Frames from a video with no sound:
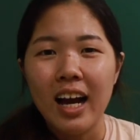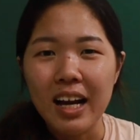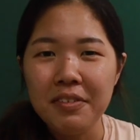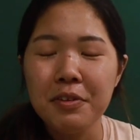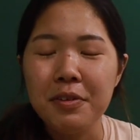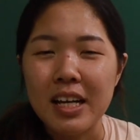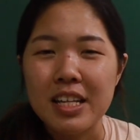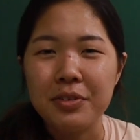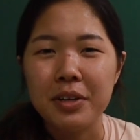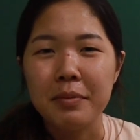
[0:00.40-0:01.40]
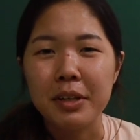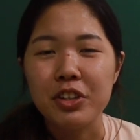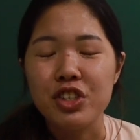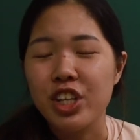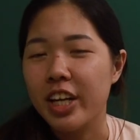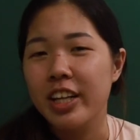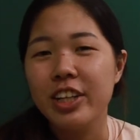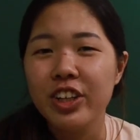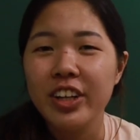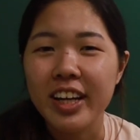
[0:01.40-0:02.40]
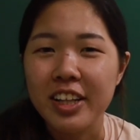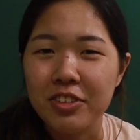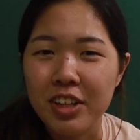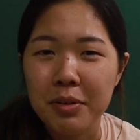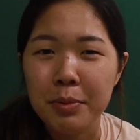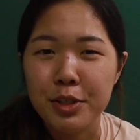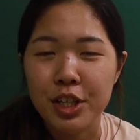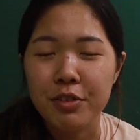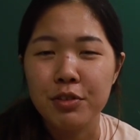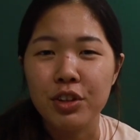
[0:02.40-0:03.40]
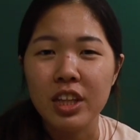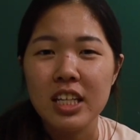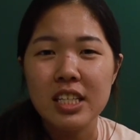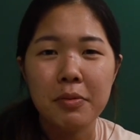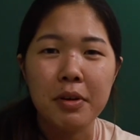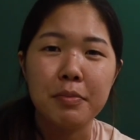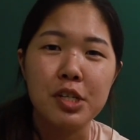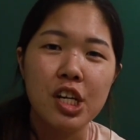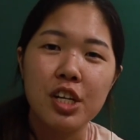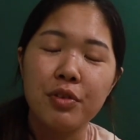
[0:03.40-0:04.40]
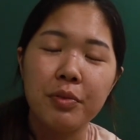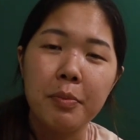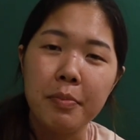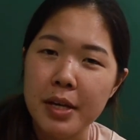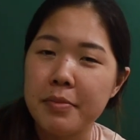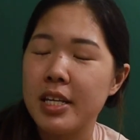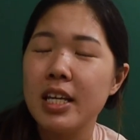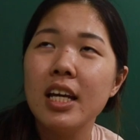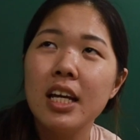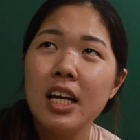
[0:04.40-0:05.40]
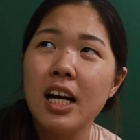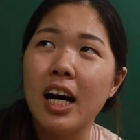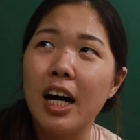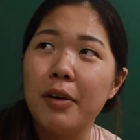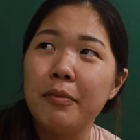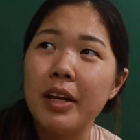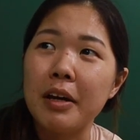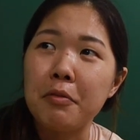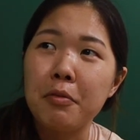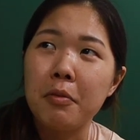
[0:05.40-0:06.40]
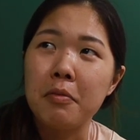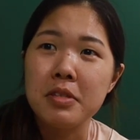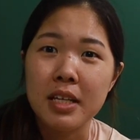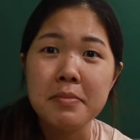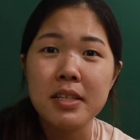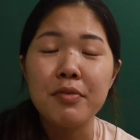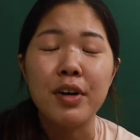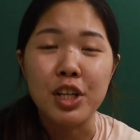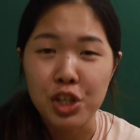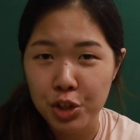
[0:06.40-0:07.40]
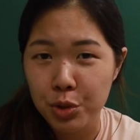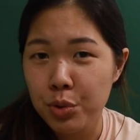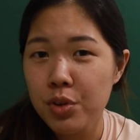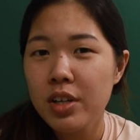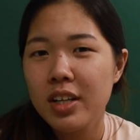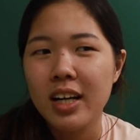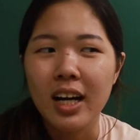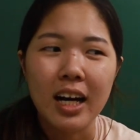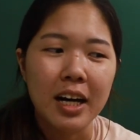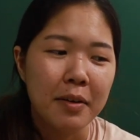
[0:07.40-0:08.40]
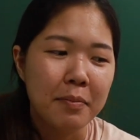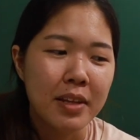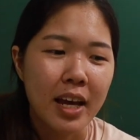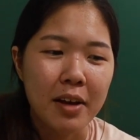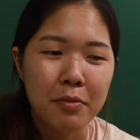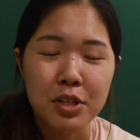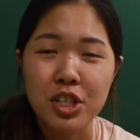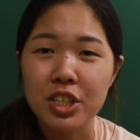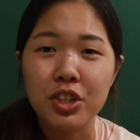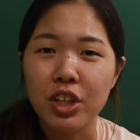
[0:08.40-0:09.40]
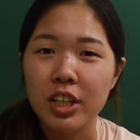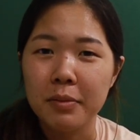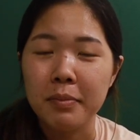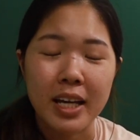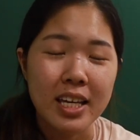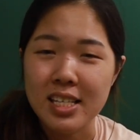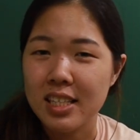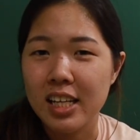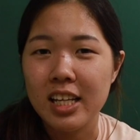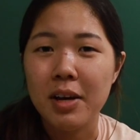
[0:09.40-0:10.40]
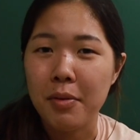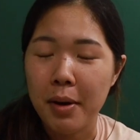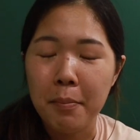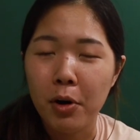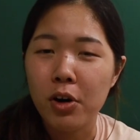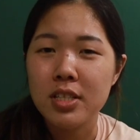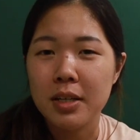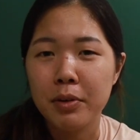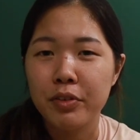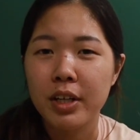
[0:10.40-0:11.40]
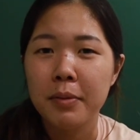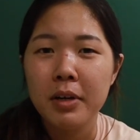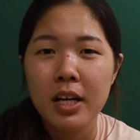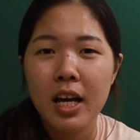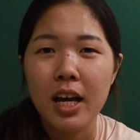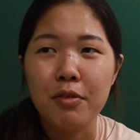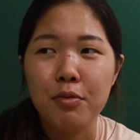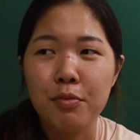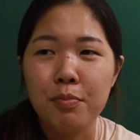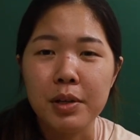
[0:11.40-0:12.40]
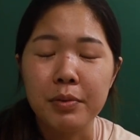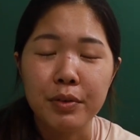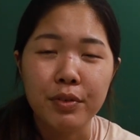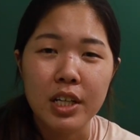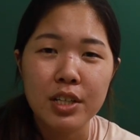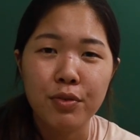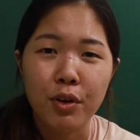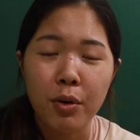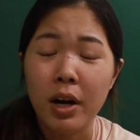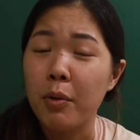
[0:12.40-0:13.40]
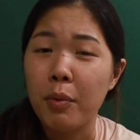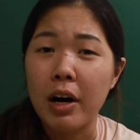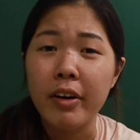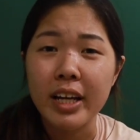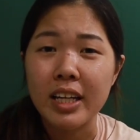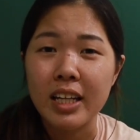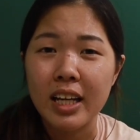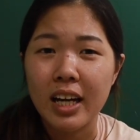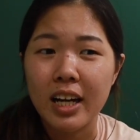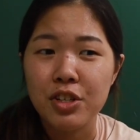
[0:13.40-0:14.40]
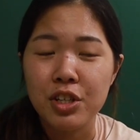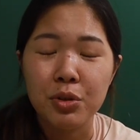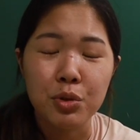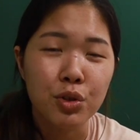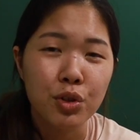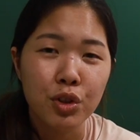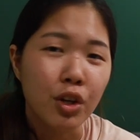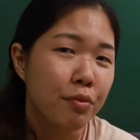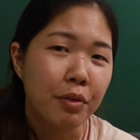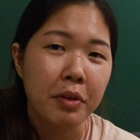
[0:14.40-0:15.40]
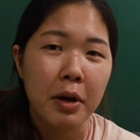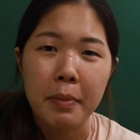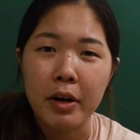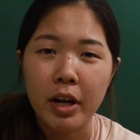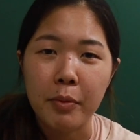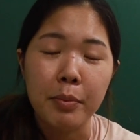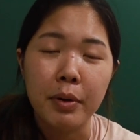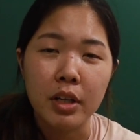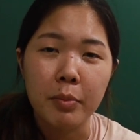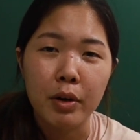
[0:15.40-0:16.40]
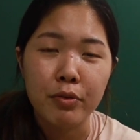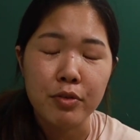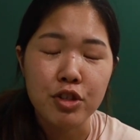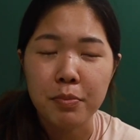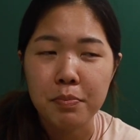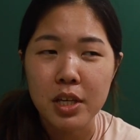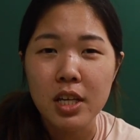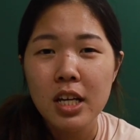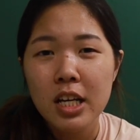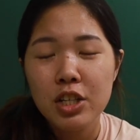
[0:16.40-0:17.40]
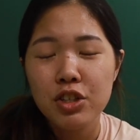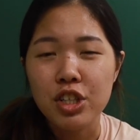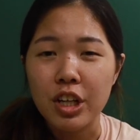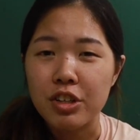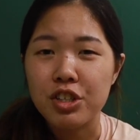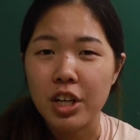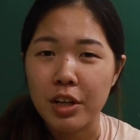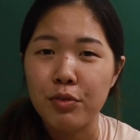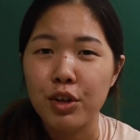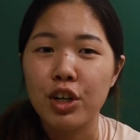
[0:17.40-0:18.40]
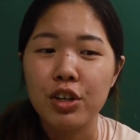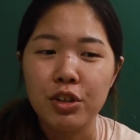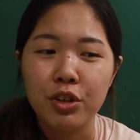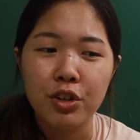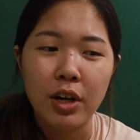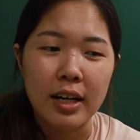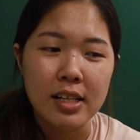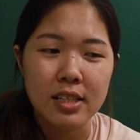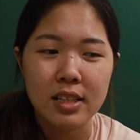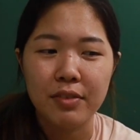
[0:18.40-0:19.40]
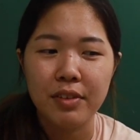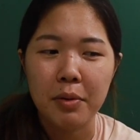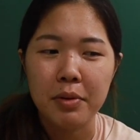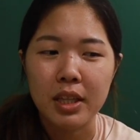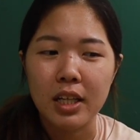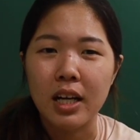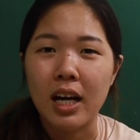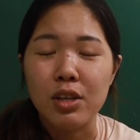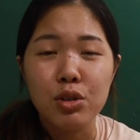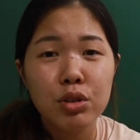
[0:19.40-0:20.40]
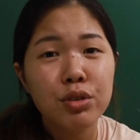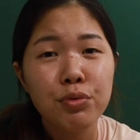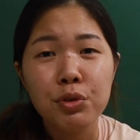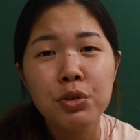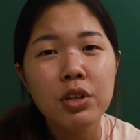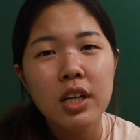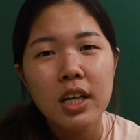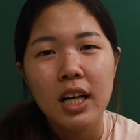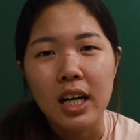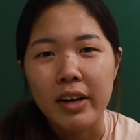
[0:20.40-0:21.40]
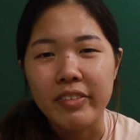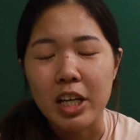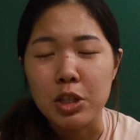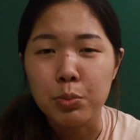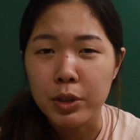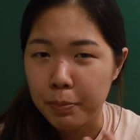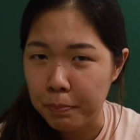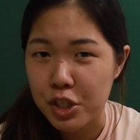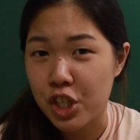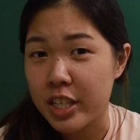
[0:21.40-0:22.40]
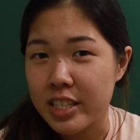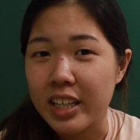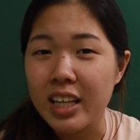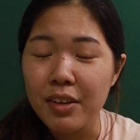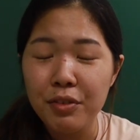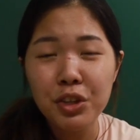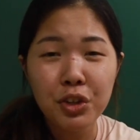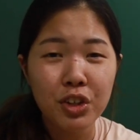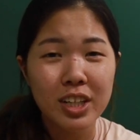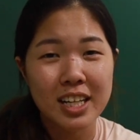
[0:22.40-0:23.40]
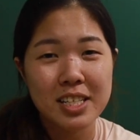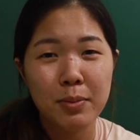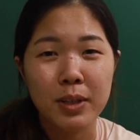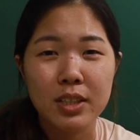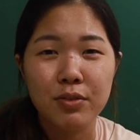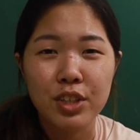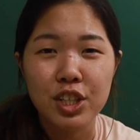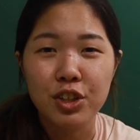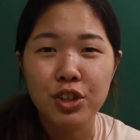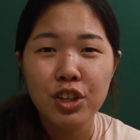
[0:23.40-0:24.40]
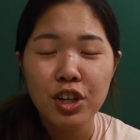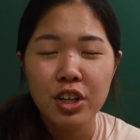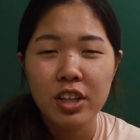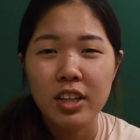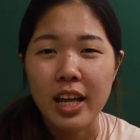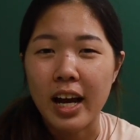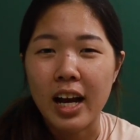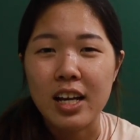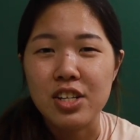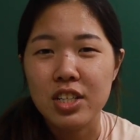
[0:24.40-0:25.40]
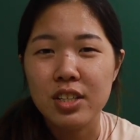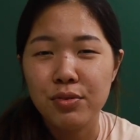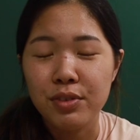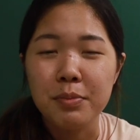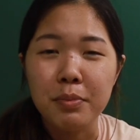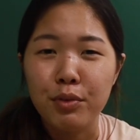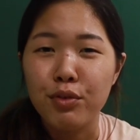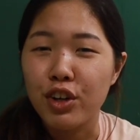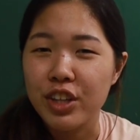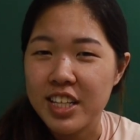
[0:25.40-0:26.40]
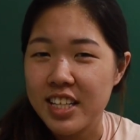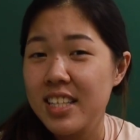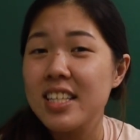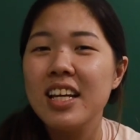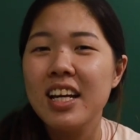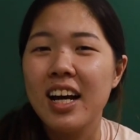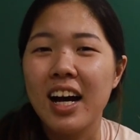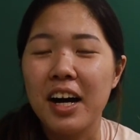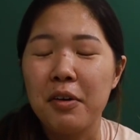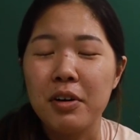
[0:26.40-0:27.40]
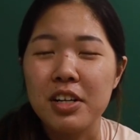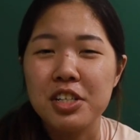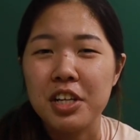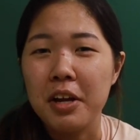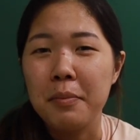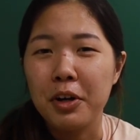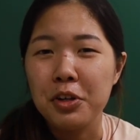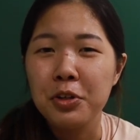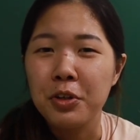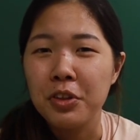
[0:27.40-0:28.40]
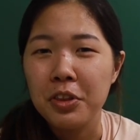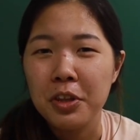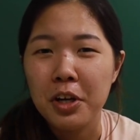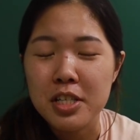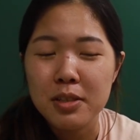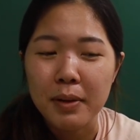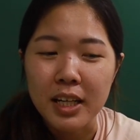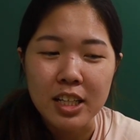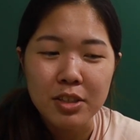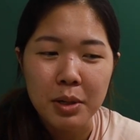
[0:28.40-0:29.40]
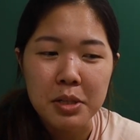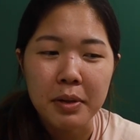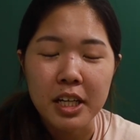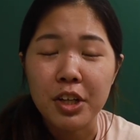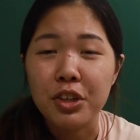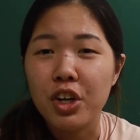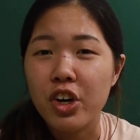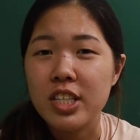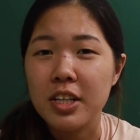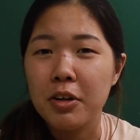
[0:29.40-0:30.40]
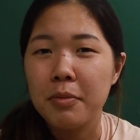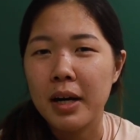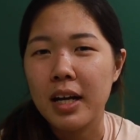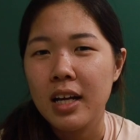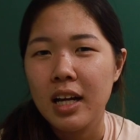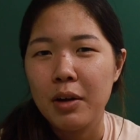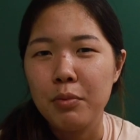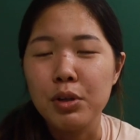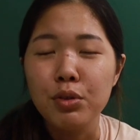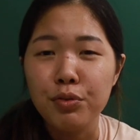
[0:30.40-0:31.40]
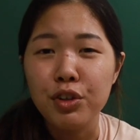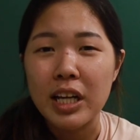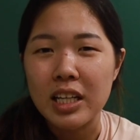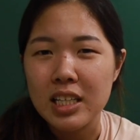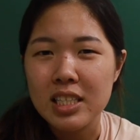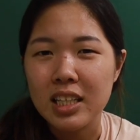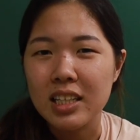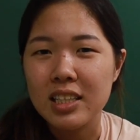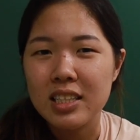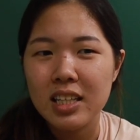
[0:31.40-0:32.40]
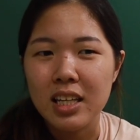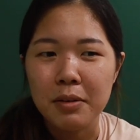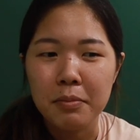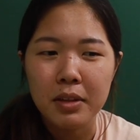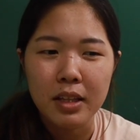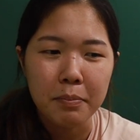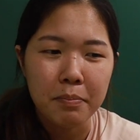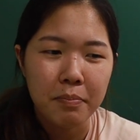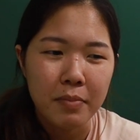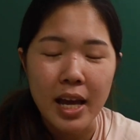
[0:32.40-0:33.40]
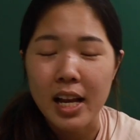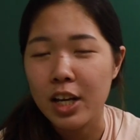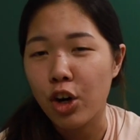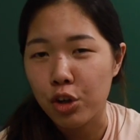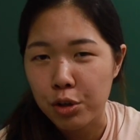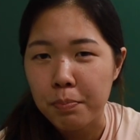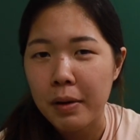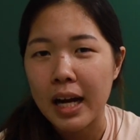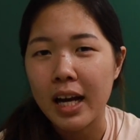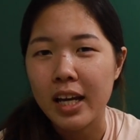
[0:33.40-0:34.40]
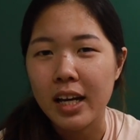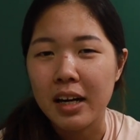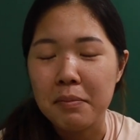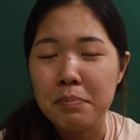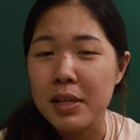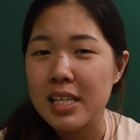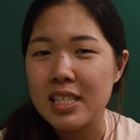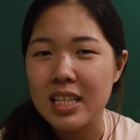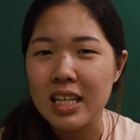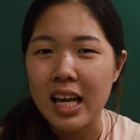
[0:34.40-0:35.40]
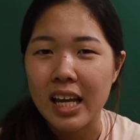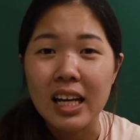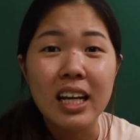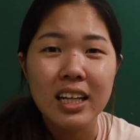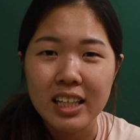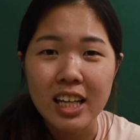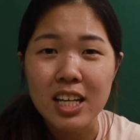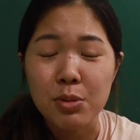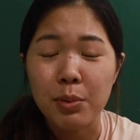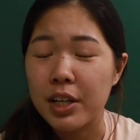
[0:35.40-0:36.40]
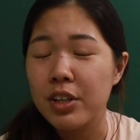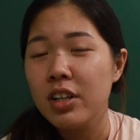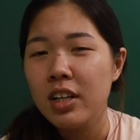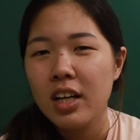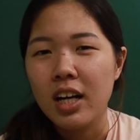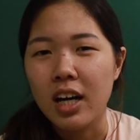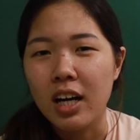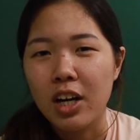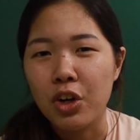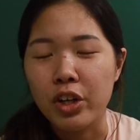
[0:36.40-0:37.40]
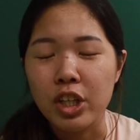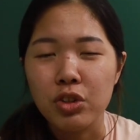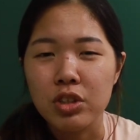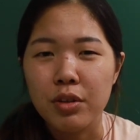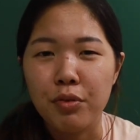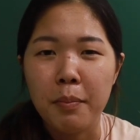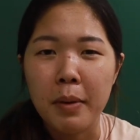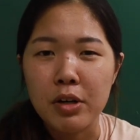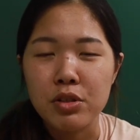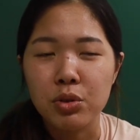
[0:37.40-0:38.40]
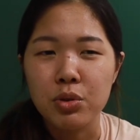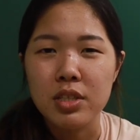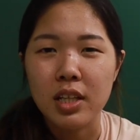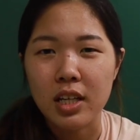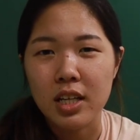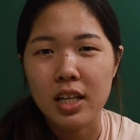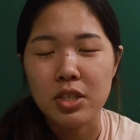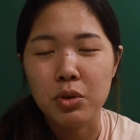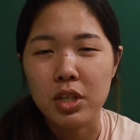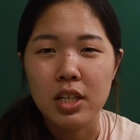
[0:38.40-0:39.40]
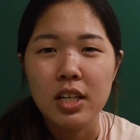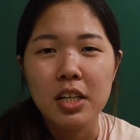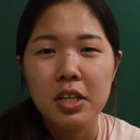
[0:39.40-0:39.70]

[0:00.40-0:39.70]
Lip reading: Hi everyone, so welcome back to the channel, and today we'll be sharing with you things that we have purchased from the baby. That some stuff are new, that we just got them like yesterday that we unboxed. Some of them have been with us for quite a while and they are actually also not from Taobao, like we bought them off from Shopee. So just want to share with y'all, stuff that we think are useful, that is worth purchasing. Even though last week's video that I just filmed before this, I was sharing about not spending so much money on toys and all, but we do feel that these things keep the area occupied, busy and learning as well, according to the different milestones that he has to hit.